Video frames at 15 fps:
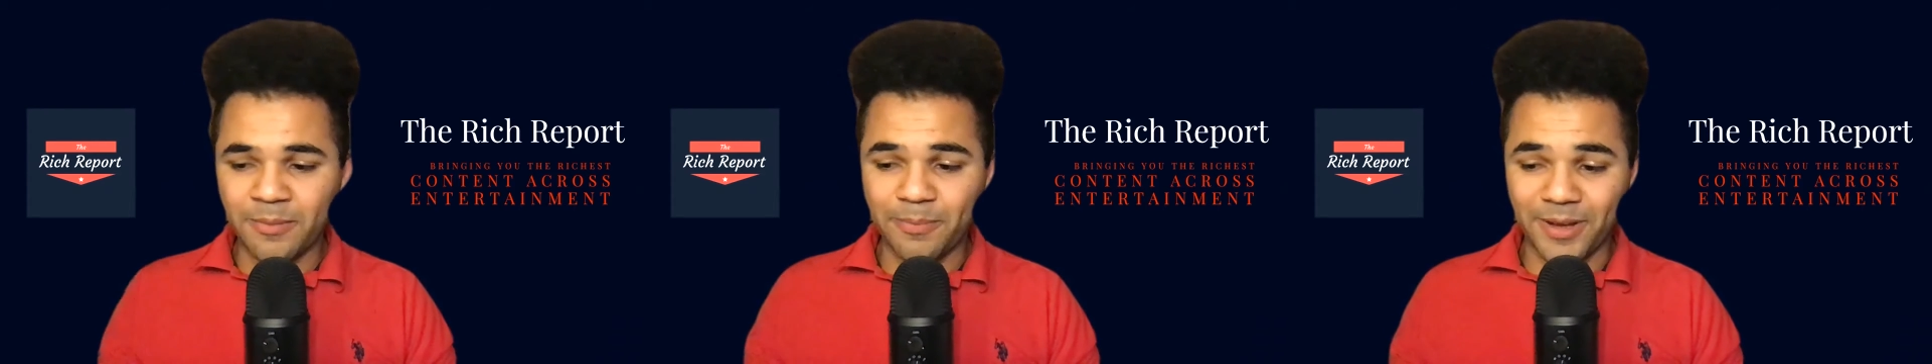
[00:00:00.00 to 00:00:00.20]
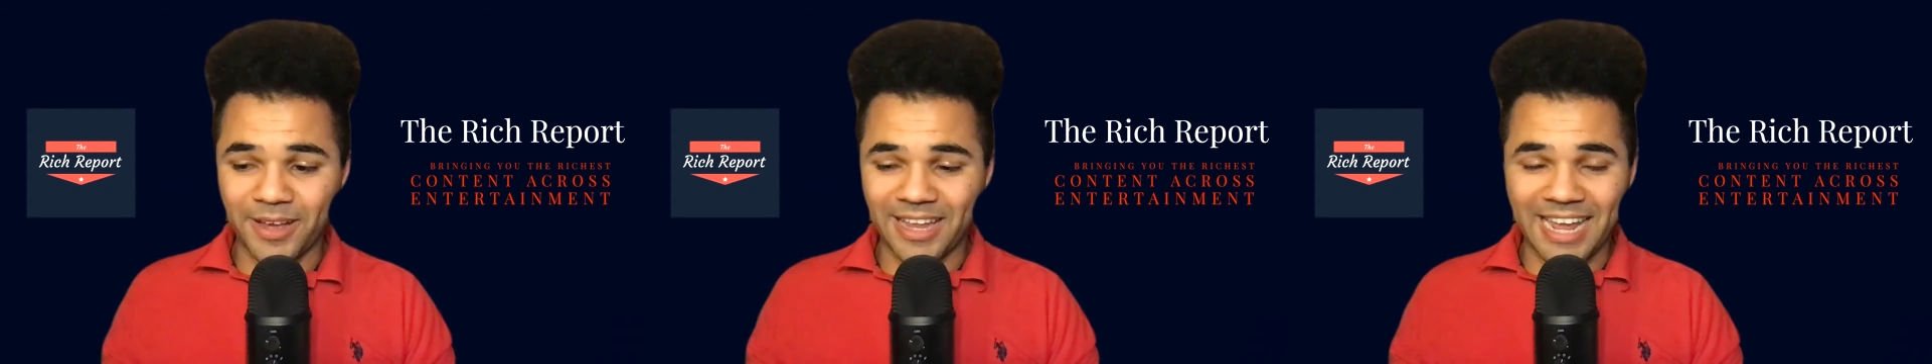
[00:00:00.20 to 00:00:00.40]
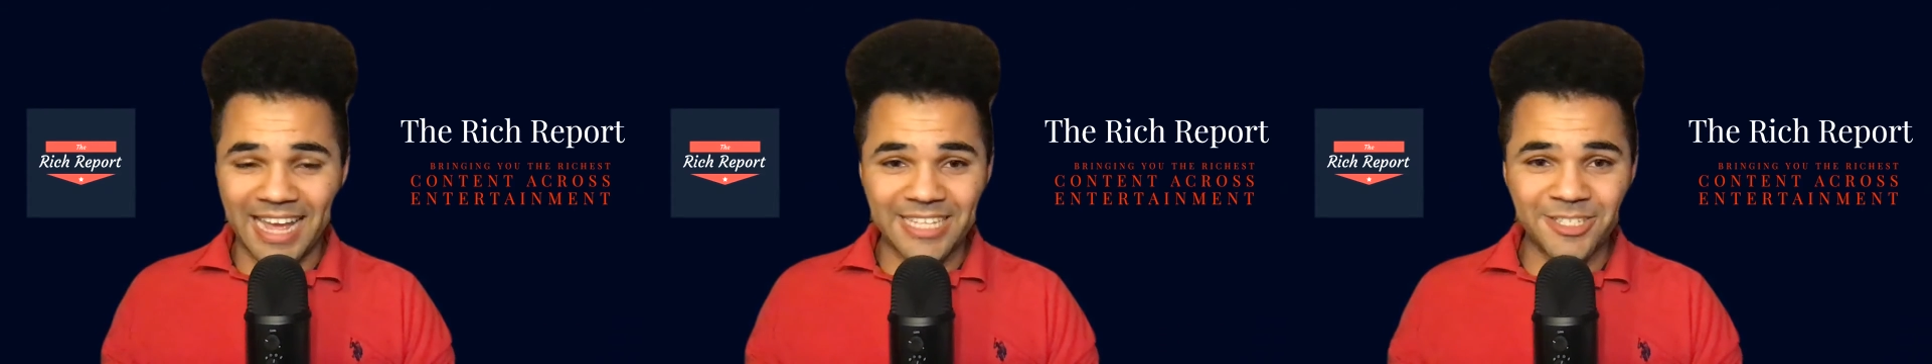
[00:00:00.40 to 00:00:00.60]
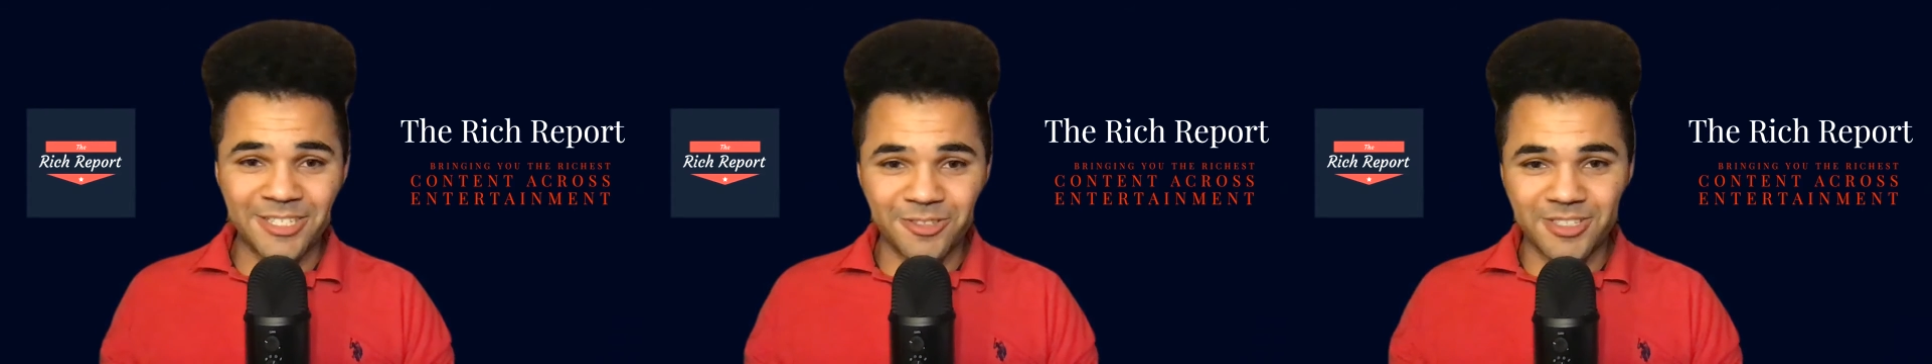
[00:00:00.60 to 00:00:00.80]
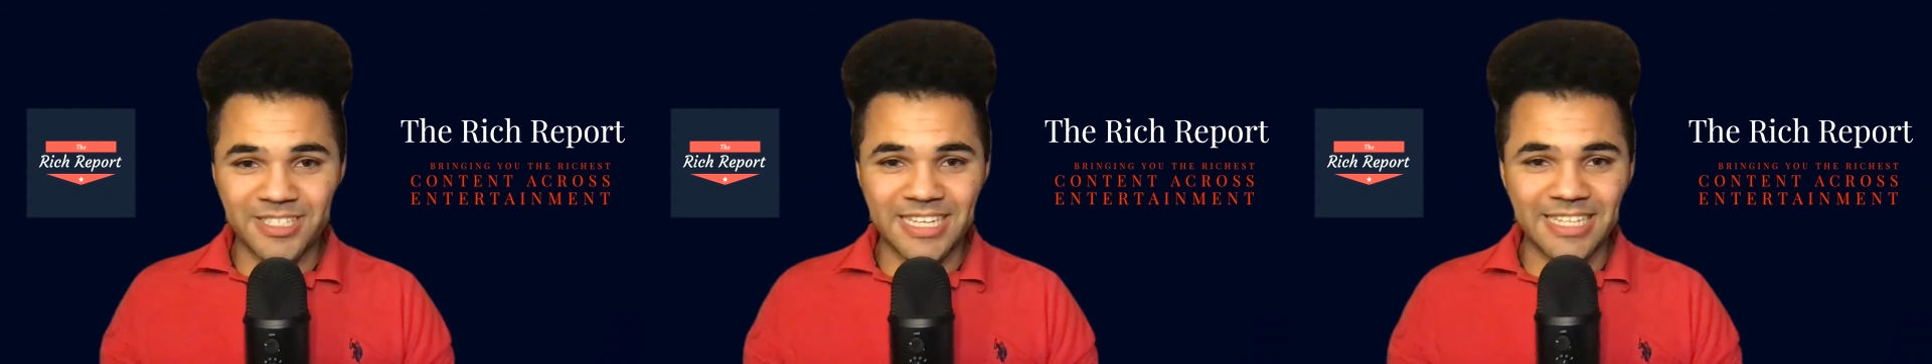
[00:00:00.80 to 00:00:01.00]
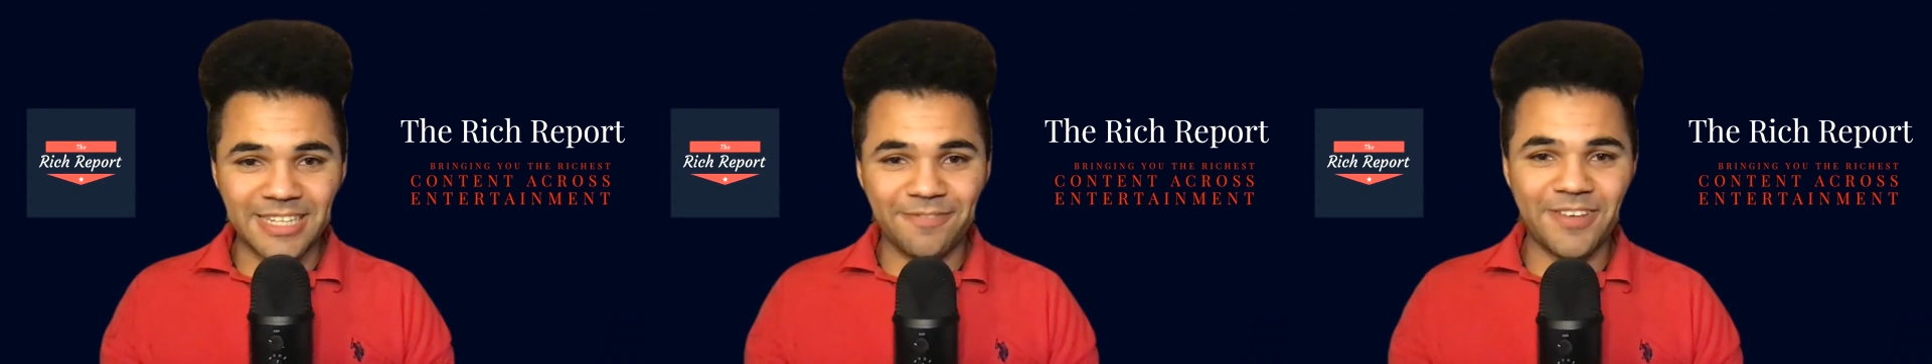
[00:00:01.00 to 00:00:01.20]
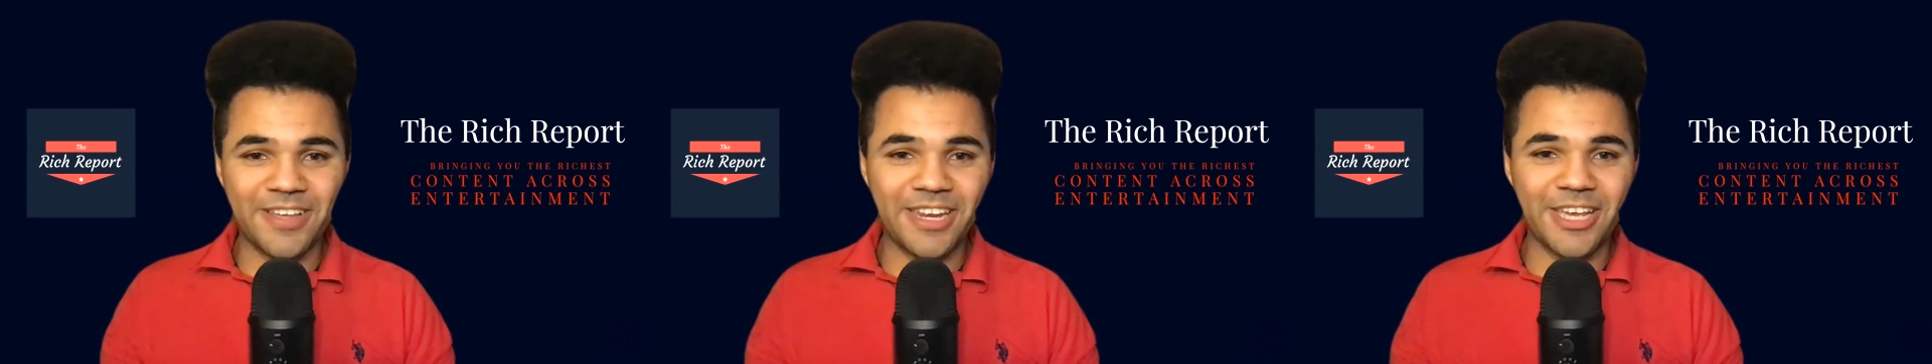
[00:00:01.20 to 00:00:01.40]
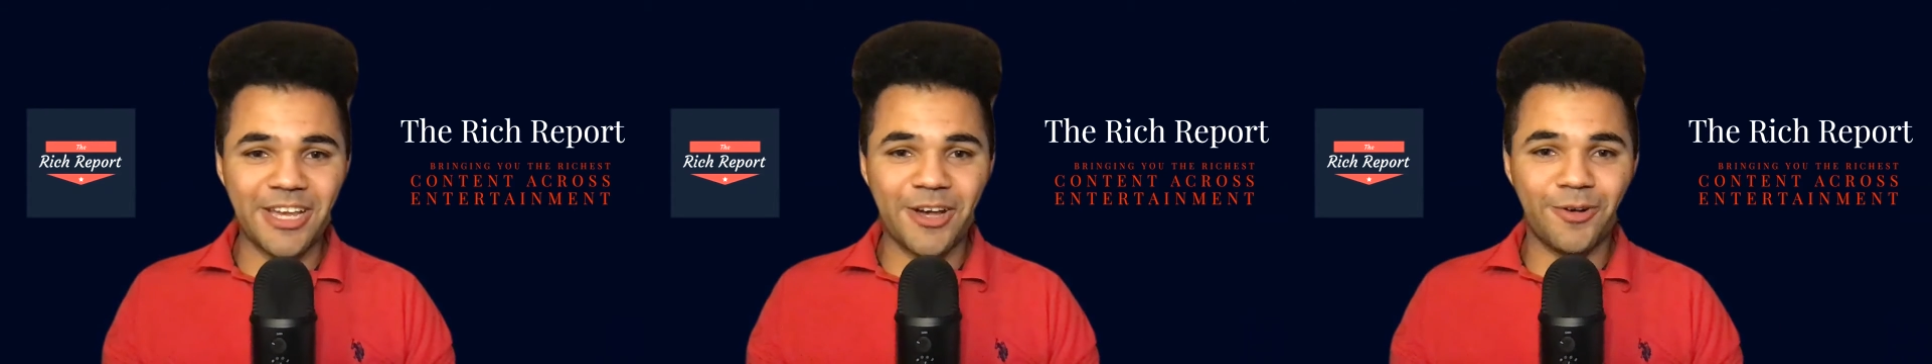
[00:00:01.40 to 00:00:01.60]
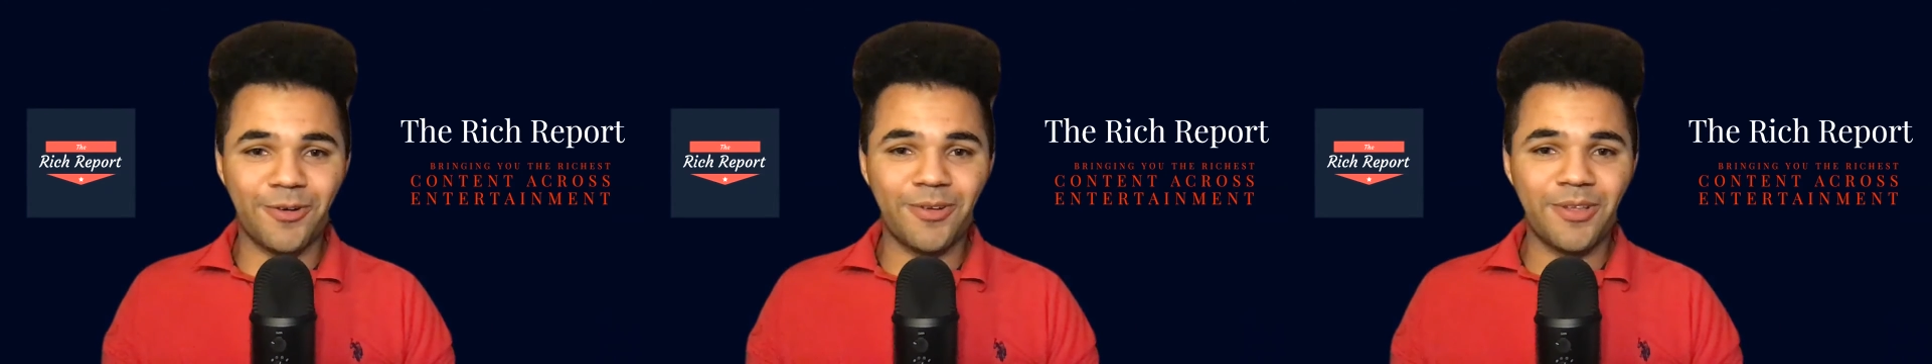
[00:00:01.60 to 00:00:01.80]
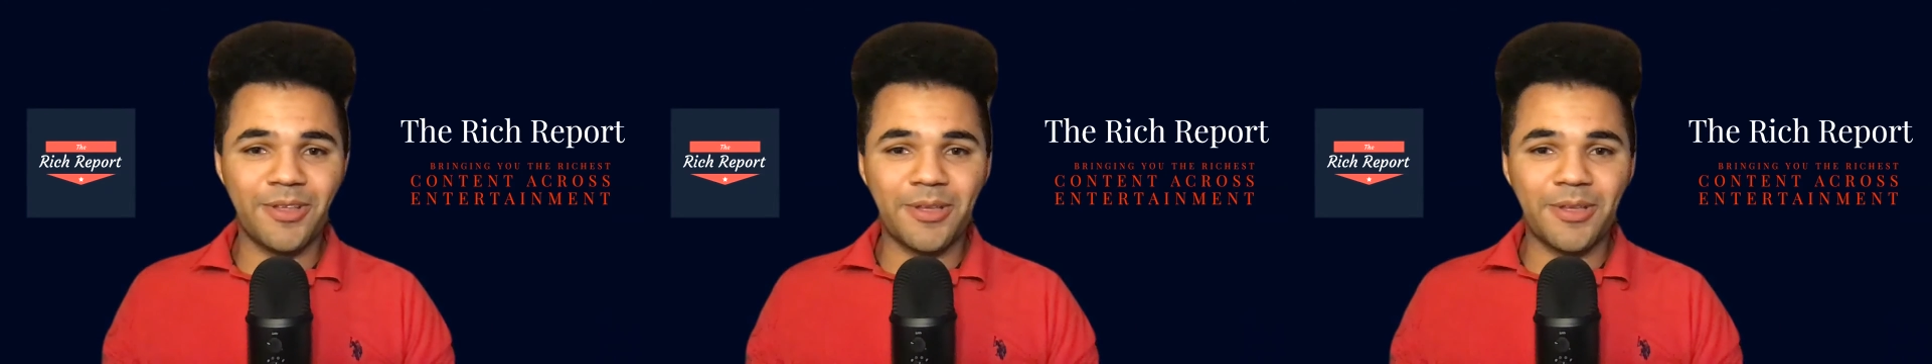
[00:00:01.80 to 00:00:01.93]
But as you'll see in the video,